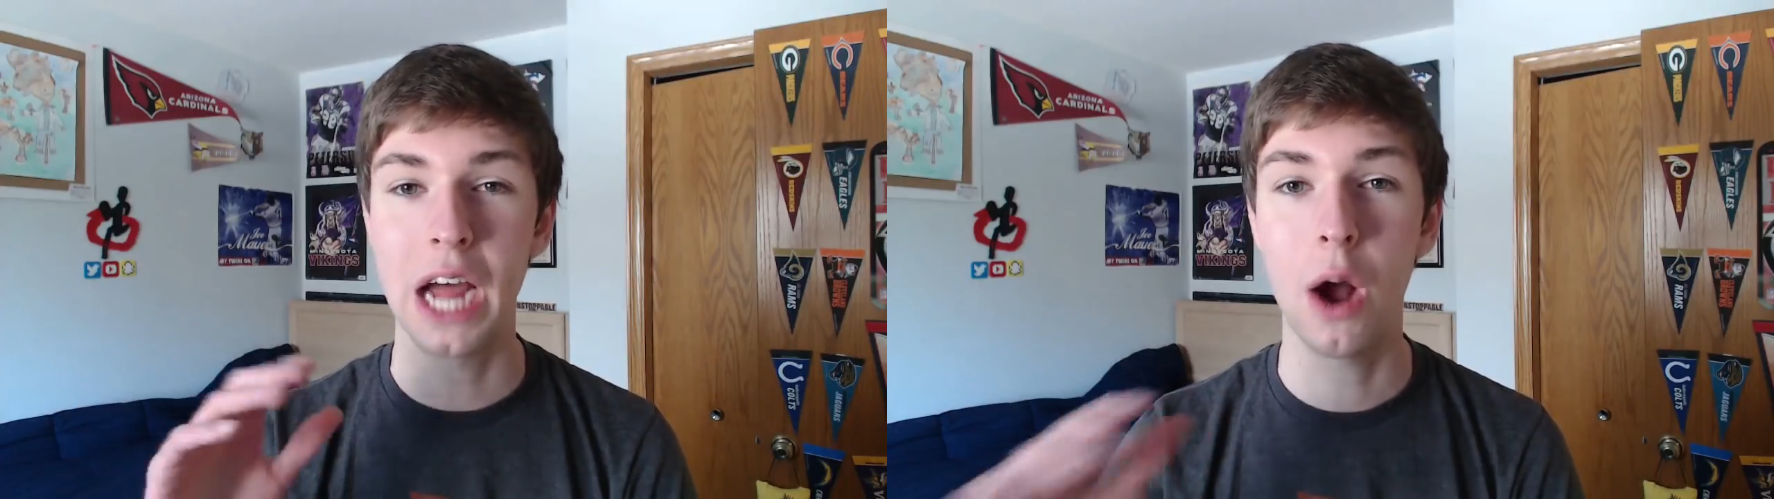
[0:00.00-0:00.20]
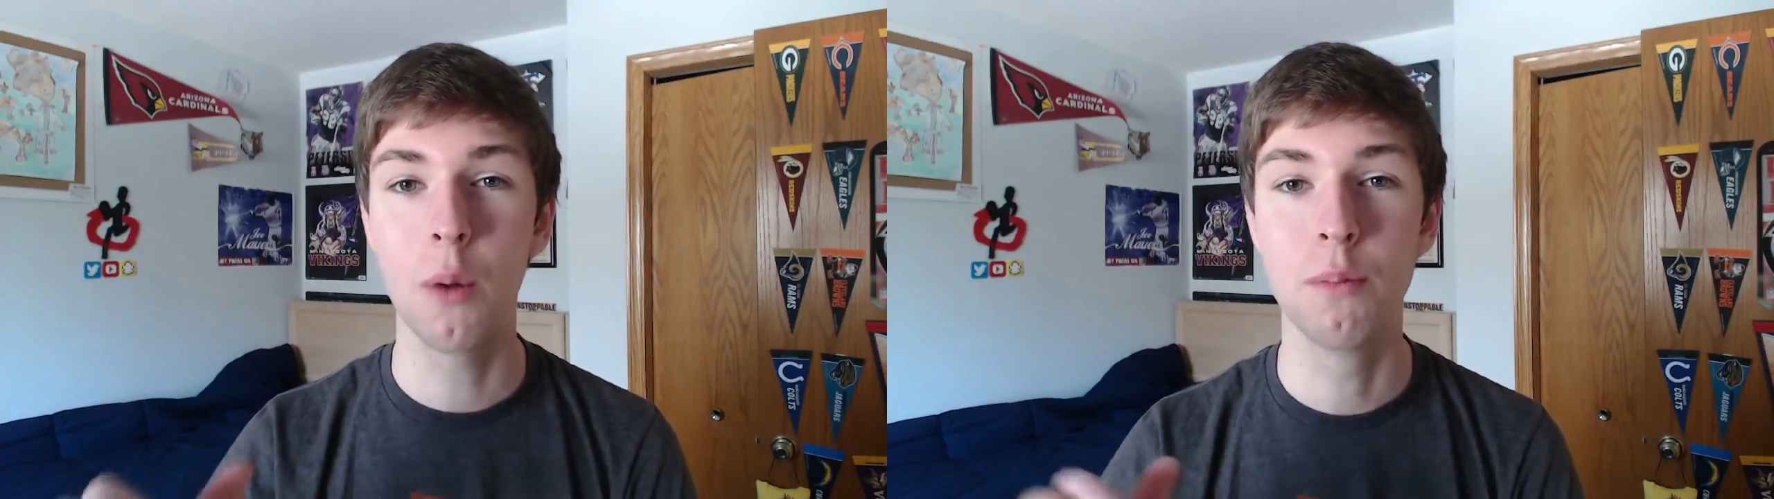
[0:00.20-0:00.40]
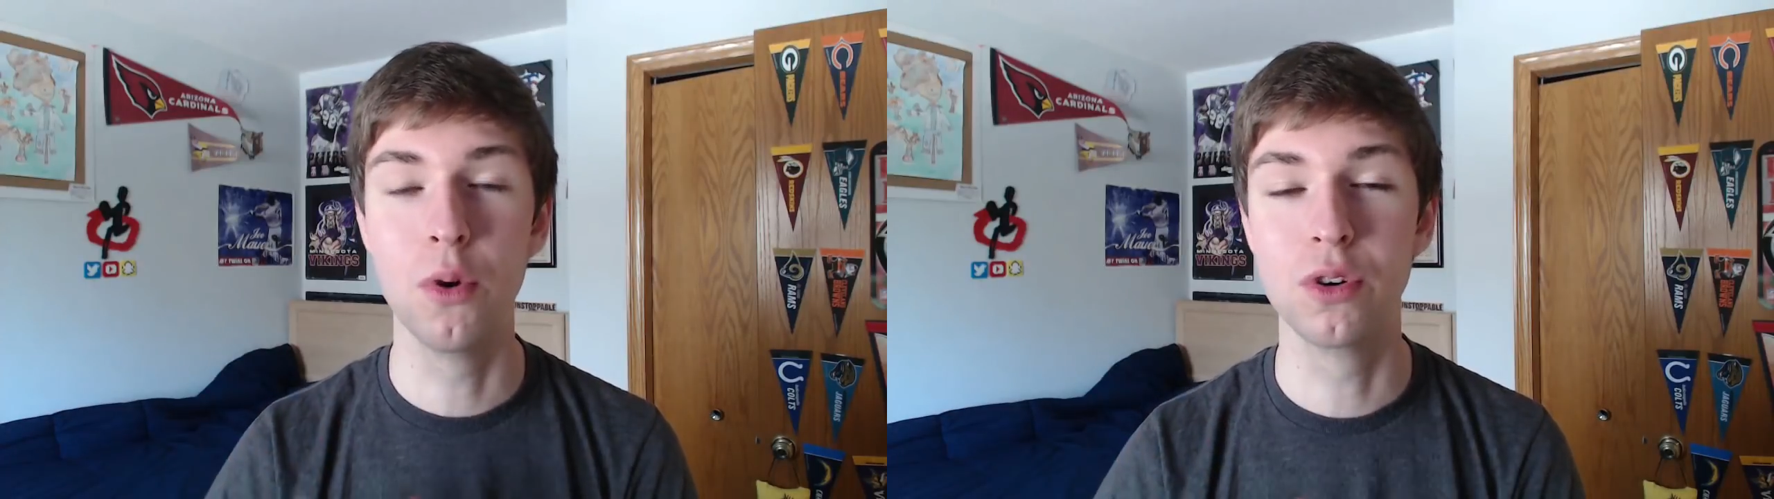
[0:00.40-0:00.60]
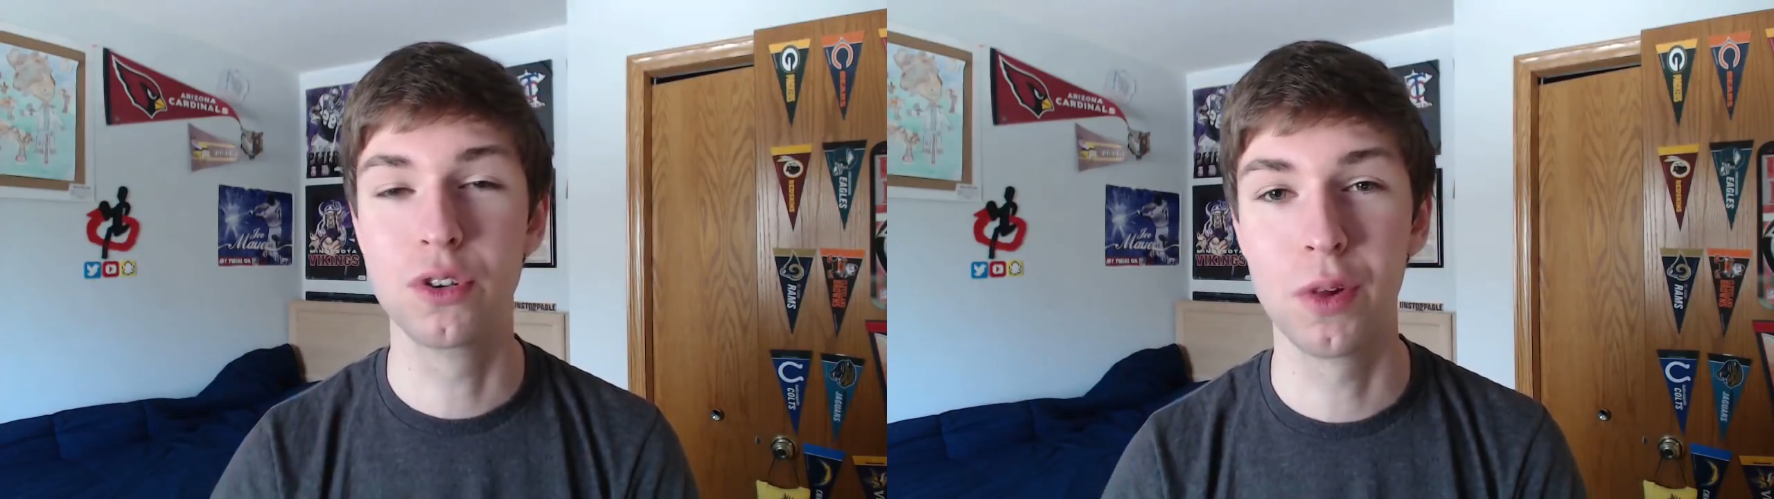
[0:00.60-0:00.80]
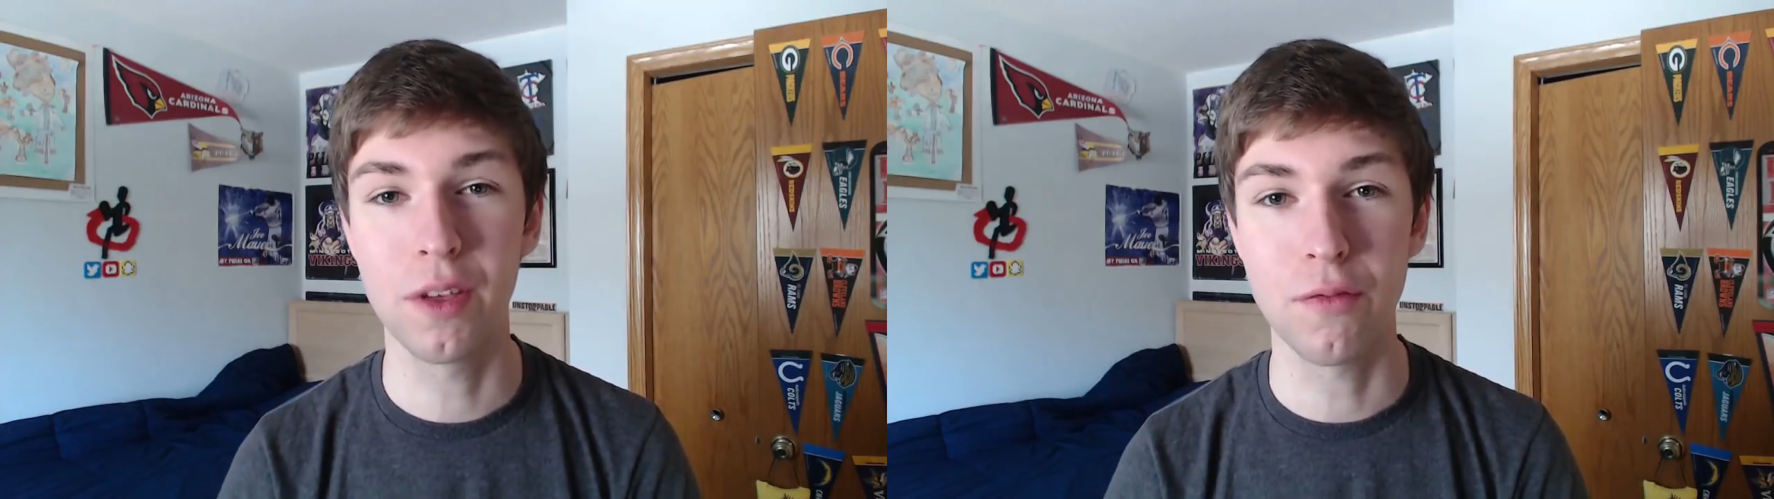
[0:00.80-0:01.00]
out
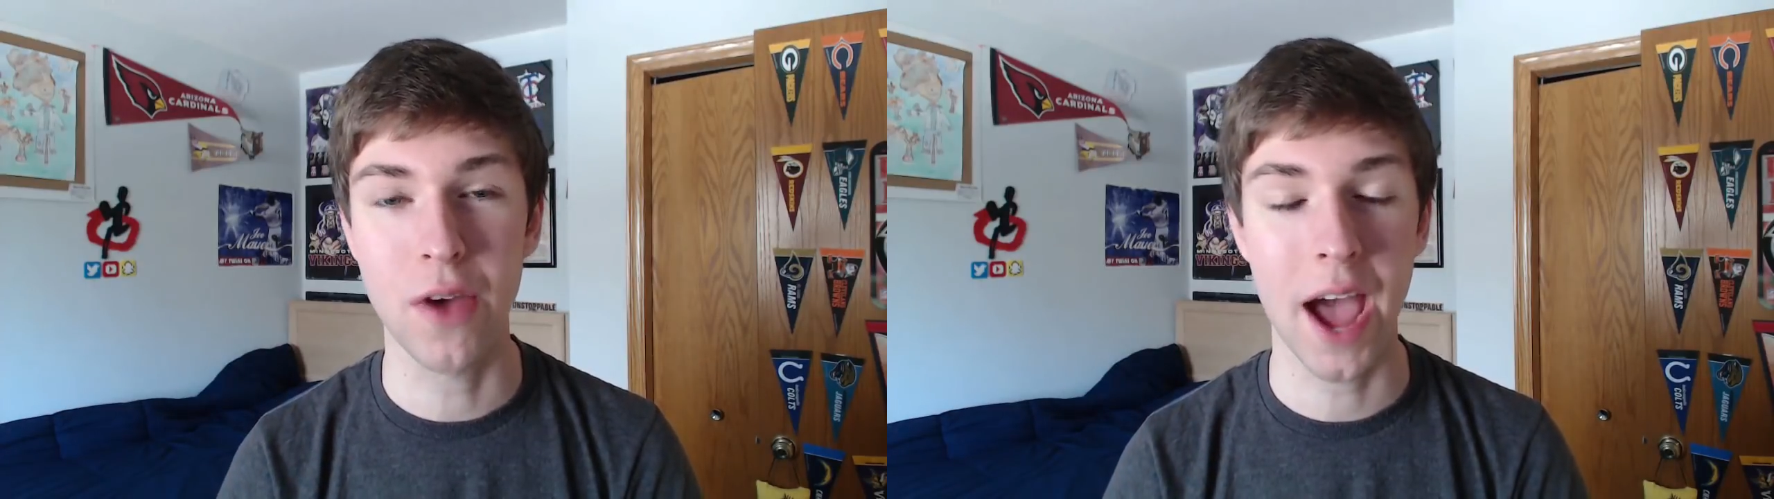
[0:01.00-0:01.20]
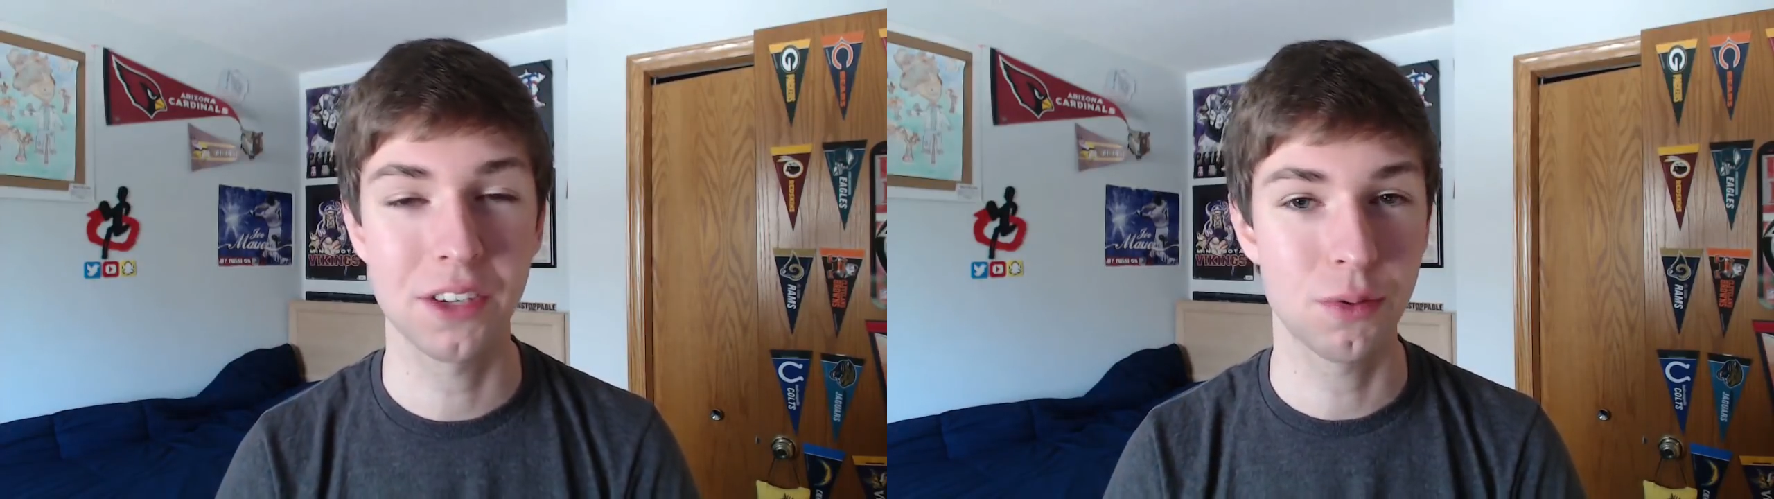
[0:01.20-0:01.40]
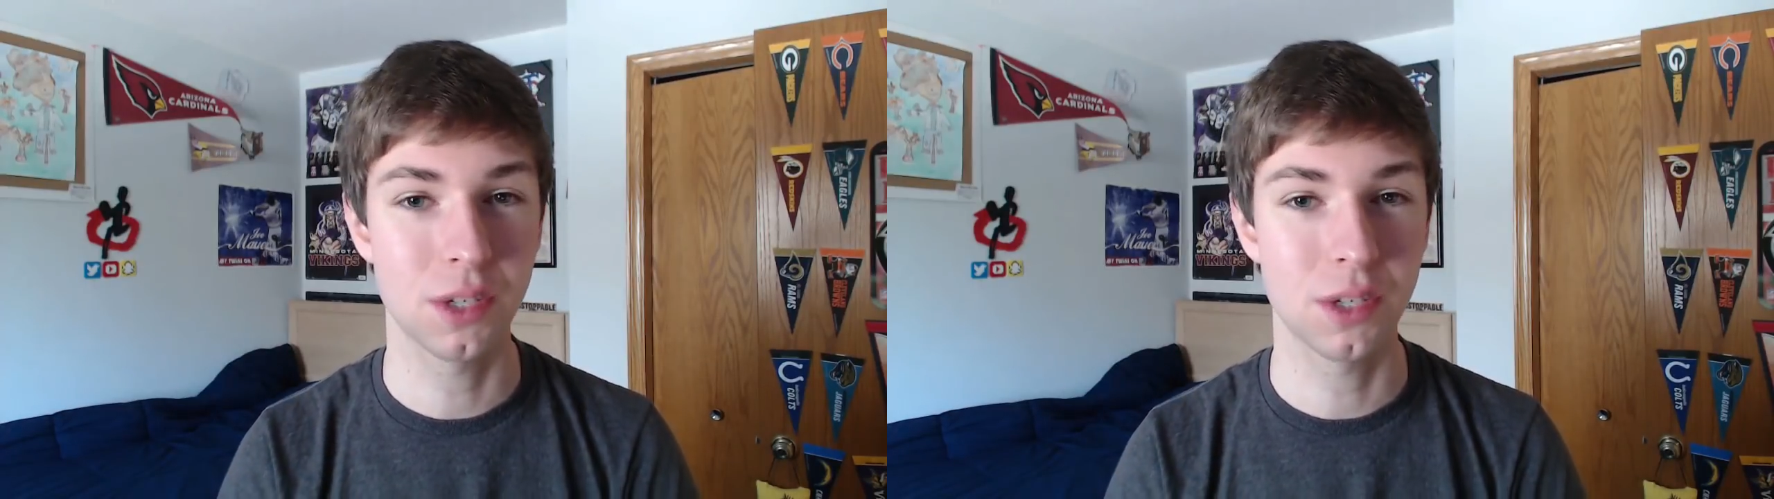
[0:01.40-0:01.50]
boots really fast,